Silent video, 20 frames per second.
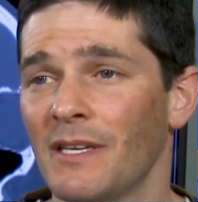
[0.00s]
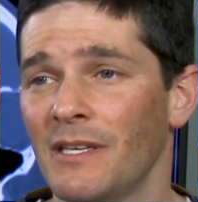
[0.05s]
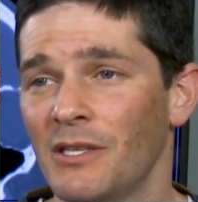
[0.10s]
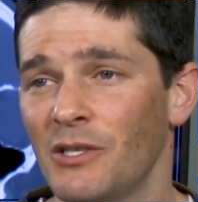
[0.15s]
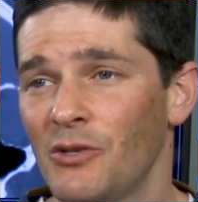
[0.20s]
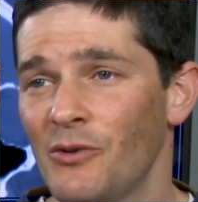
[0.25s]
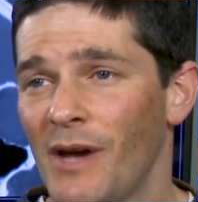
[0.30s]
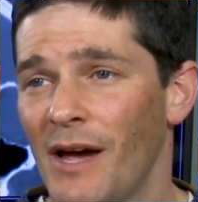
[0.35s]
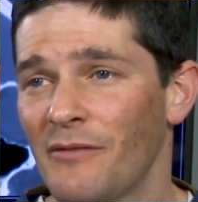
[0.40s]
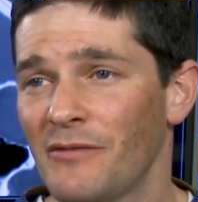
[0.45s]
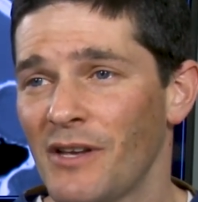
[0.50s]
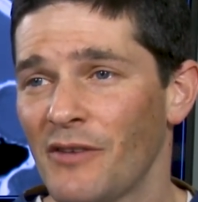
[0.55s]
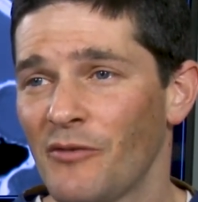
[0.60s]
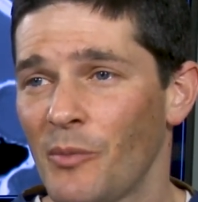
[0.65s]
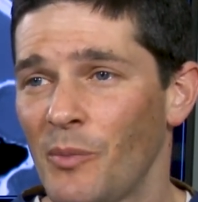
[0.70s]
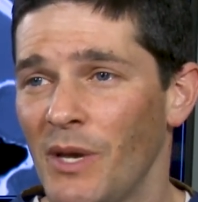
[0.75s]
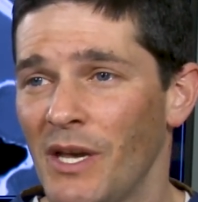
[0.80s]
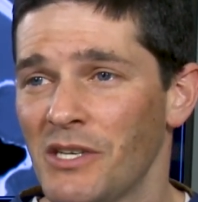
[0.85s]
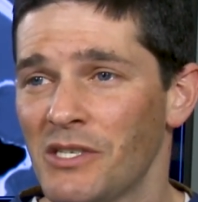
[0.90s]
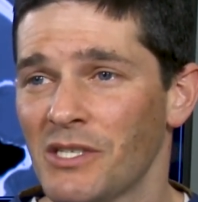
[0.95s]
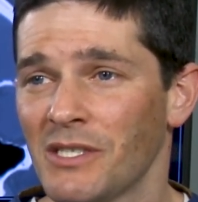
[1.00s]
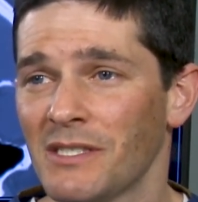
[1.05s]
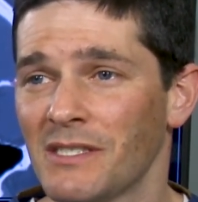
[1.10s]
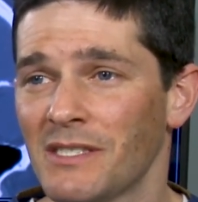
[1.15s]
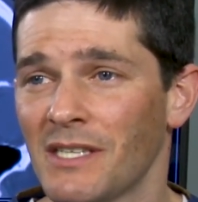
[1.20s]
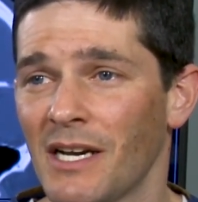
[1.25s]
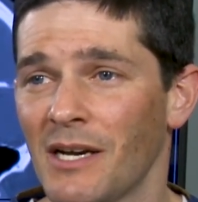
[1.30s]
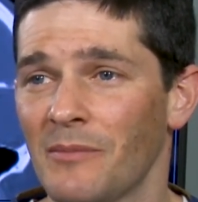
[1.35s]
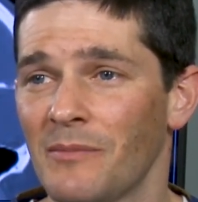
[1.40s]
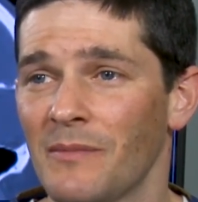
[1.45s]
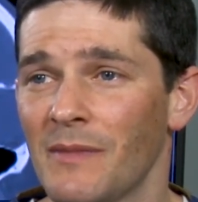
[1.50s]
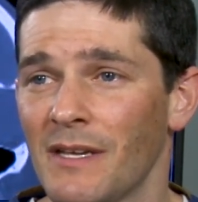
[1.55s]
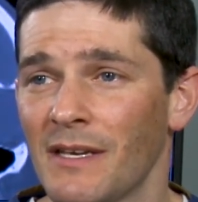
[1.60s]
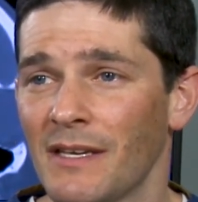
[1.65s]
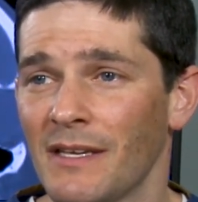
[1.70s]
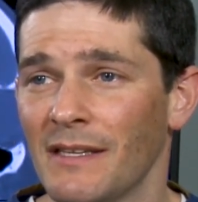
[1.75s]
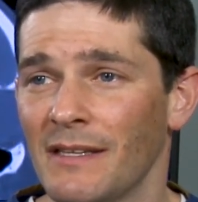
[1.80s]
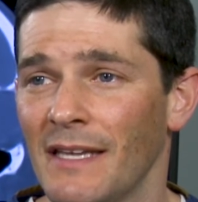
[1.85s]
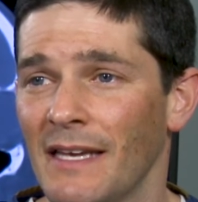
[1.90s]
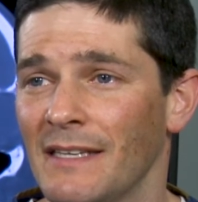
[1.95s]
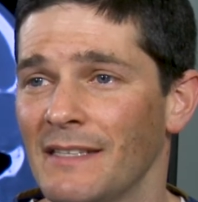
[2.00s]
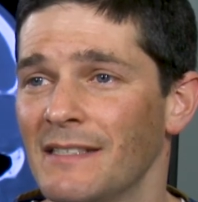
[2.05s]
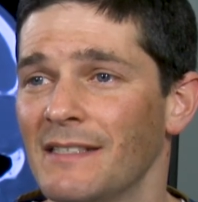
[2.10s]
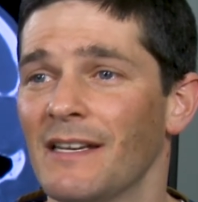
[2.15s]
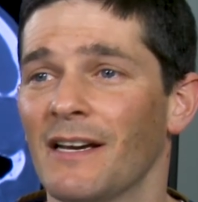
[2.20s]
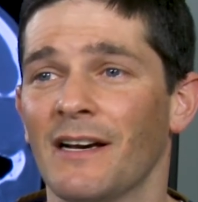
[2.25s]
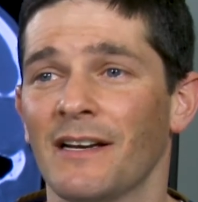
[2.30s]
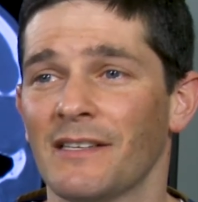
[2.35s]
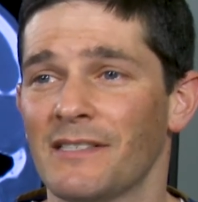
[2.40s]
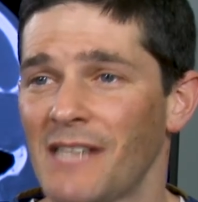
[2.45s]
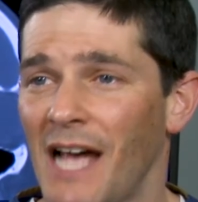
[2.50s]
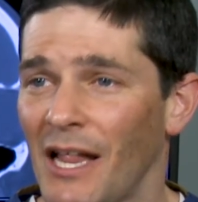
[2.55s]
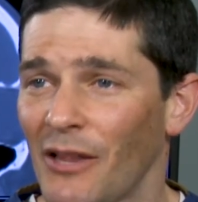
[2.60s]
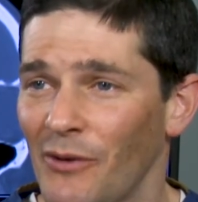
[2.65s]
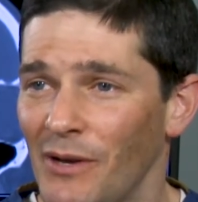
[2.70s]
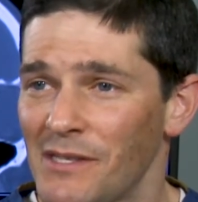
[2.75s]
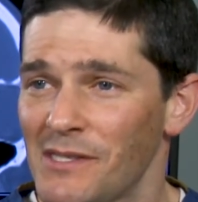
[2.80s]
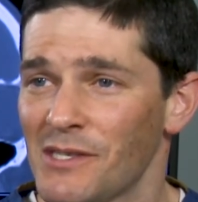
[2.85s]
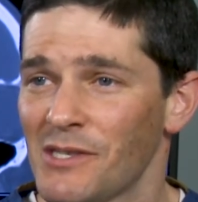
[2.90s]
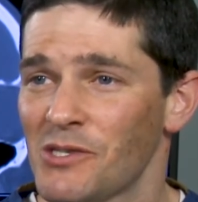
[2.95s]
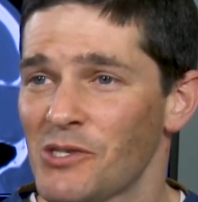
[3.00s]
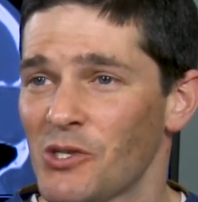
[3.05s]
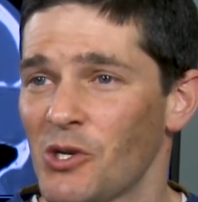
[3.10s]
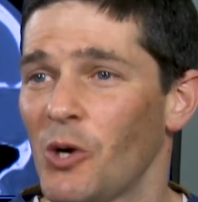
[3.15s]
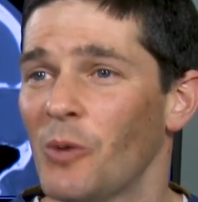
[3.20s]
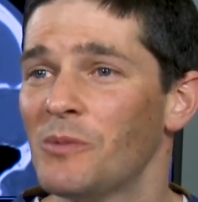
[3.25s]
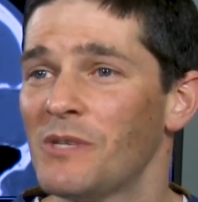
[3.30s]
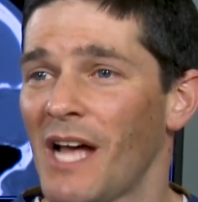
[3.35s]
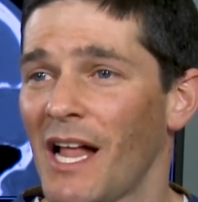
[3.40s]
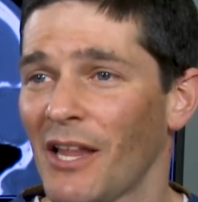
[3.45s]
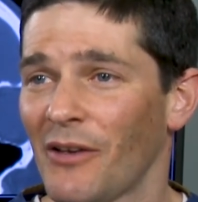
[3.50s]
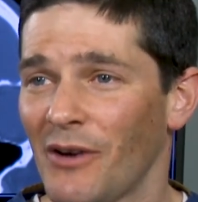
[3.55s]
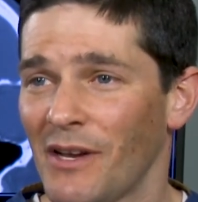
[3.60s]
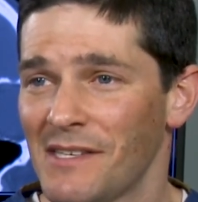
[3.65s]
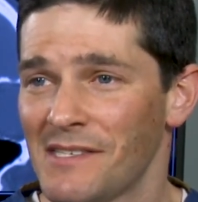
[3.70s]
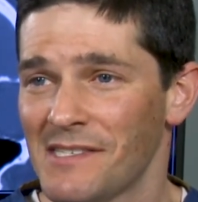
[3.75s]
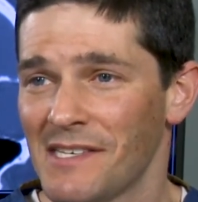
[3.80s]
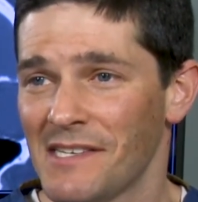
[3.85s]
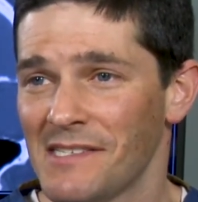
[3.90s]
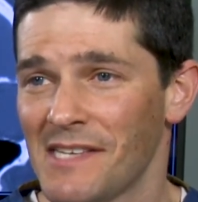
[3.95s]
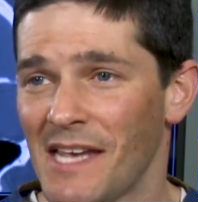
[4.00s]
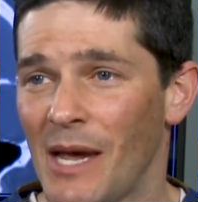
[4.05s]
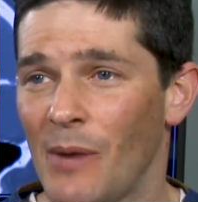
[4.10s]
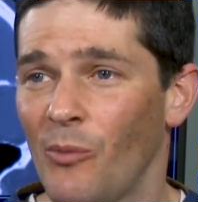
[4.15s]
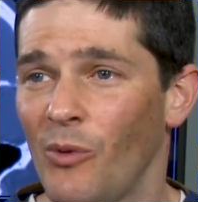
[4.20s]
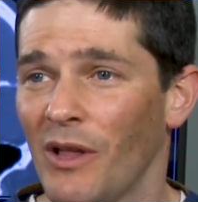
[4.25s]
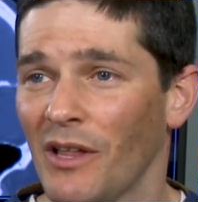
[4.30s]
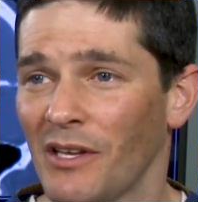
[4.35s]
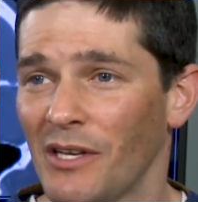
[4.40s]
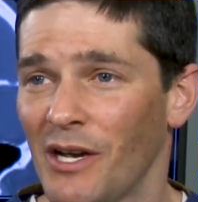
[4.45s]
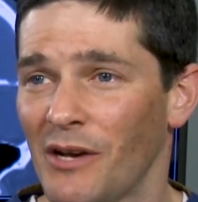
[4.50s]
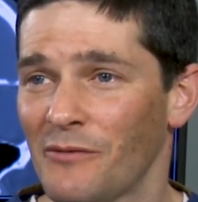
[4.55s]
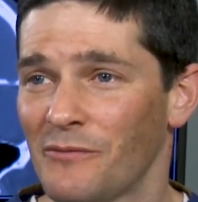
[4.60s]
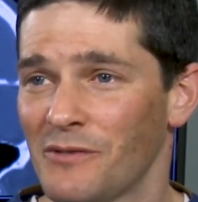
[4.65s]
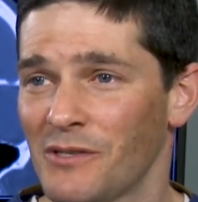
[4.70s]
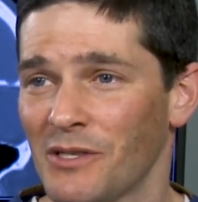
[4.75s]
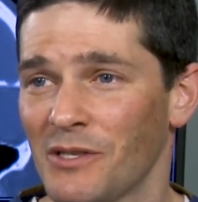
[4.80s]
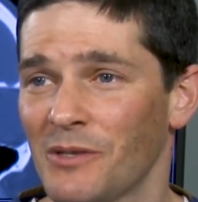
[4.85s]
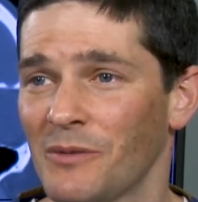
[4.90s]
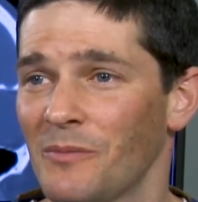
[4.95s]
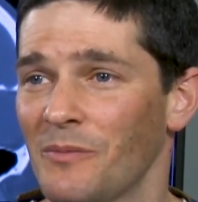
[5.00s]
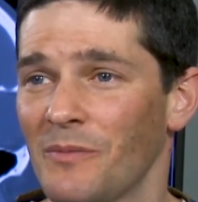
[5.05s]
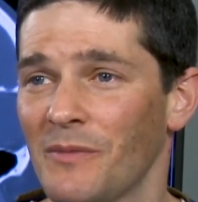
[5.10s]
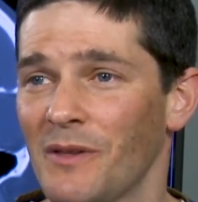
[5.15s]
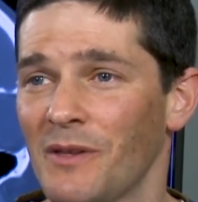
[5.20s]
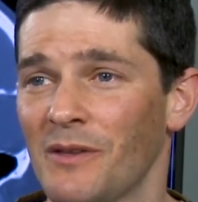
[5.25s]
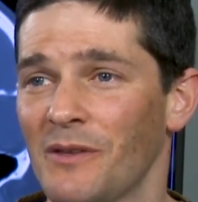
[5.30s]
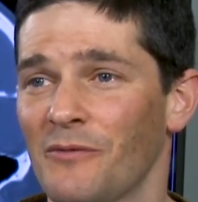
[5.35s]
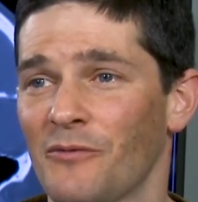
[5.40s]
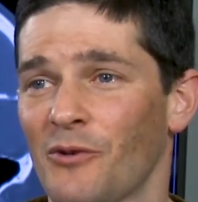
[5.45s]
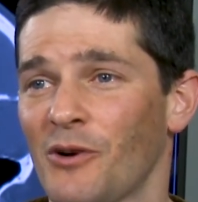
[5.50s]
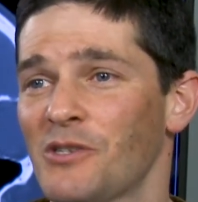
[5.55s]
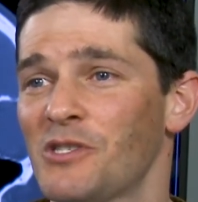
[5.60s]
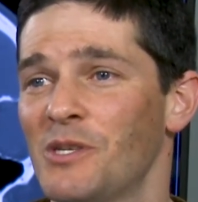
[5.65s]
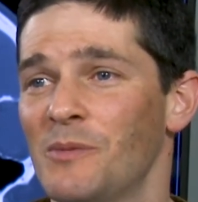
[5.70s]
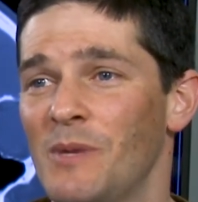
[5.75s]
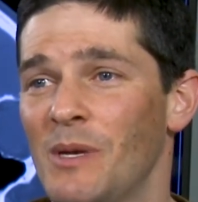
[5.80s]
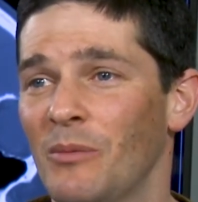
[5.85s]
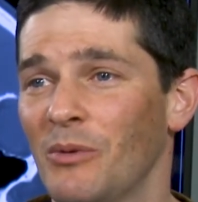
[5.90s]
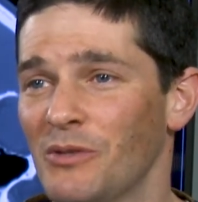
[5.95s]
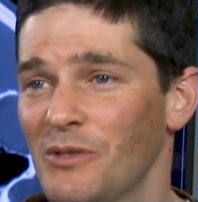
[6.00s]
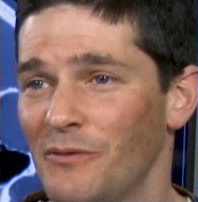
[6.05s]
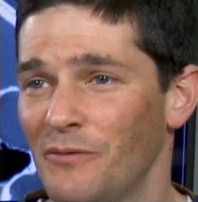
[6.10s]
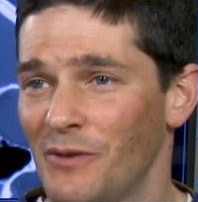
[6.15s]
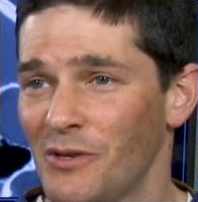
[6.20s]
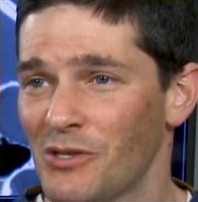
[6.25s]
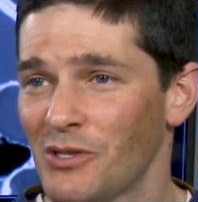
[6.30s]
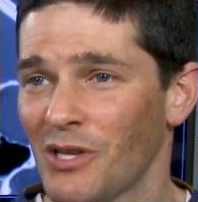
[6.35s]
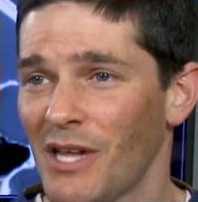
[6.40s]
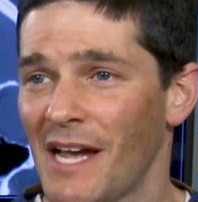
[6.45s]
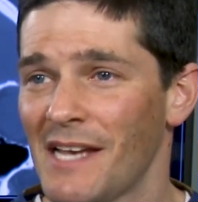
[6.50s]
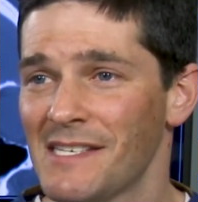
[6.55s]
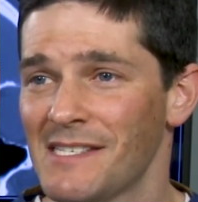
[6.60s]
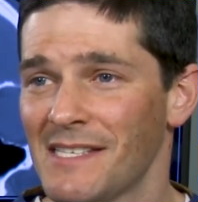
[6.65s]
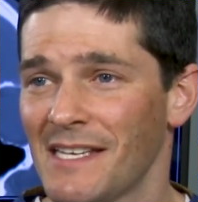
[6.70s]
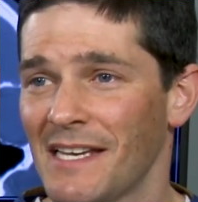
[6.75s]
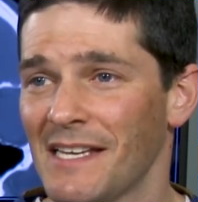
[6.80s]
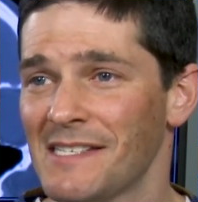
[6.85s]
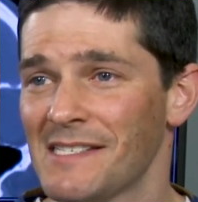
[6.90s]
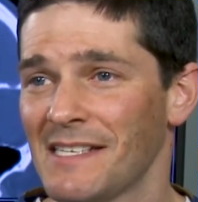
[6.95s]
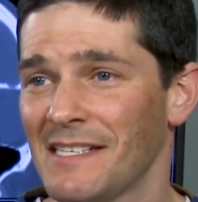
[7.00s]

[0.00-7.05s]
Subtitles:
You do have to have a patient that tolerates the scope, tolerates the exam well enough for us to be able to visualize things